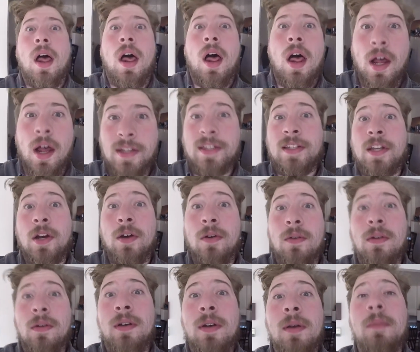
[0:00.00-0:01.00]

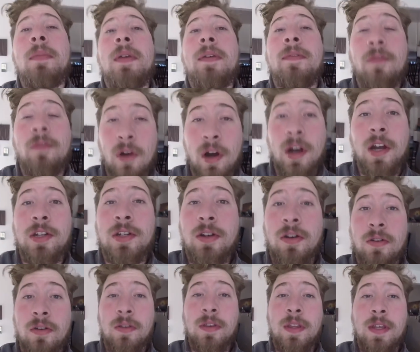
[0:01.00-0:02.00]
Also, before I
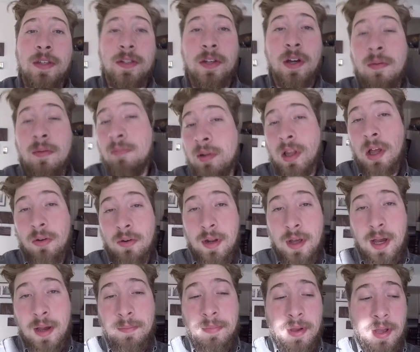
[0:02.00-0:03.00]
show you these all
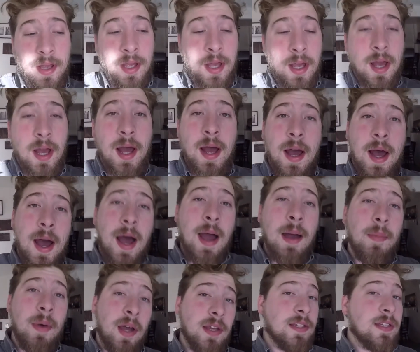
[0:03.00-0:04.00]
blown up,
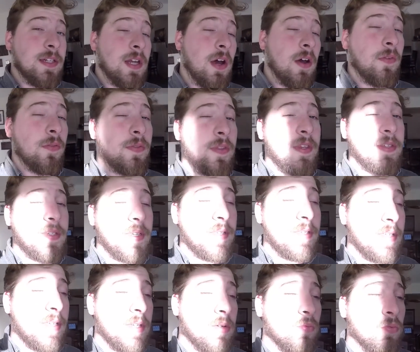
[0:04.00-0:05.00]
I must note, this
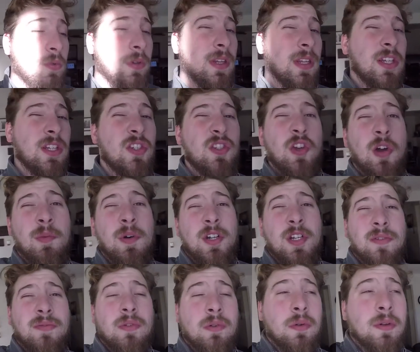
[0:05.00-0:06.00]
isn't really so
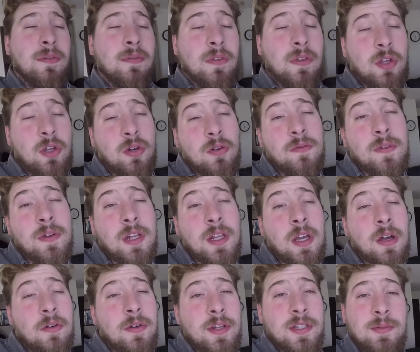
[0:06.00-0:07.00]
much of a review
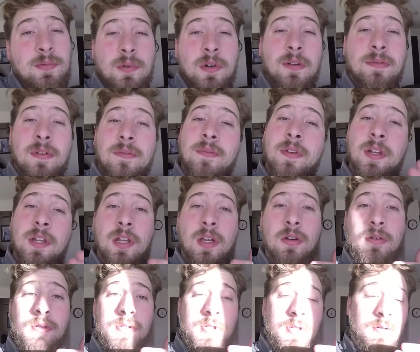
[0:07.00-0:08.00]
video. It's more of a
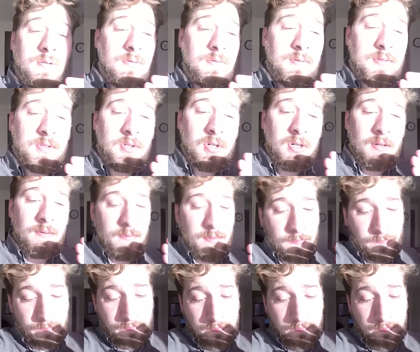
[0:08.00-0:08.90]
video to sort of